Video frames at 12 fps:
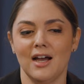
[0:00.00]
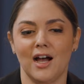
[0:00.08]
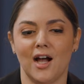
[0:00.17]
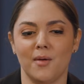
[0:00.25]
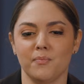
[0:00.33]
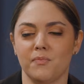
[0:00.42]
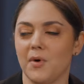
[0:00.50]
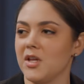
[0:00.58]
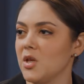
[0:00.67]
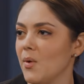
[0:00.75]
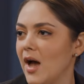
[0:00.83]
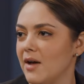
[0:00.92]
but
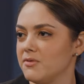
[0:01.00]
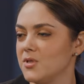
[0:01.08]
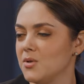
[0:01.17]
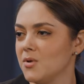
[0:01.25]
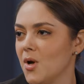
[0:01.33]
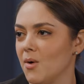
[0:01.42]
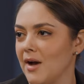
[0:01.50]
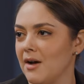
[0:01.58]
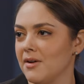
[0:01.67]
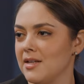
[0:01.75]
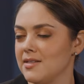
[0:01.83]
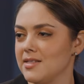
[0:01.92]
you have to go
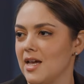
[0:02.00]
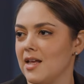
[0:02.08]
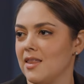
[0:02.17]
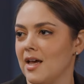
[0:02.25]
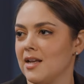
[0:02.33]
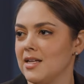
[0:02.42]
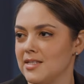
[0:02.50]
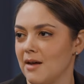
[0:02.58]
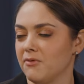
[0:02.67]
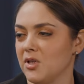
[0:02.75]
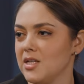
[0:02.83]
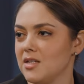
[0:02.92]
out and say that it
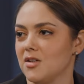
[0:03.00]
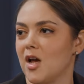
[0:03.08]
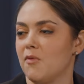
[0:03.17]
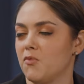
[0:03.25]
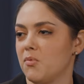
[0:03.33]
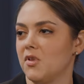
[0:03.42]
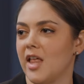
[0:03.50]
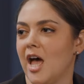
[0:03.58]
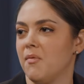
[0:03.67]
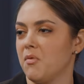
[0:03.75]
definitely didn't come from the lab.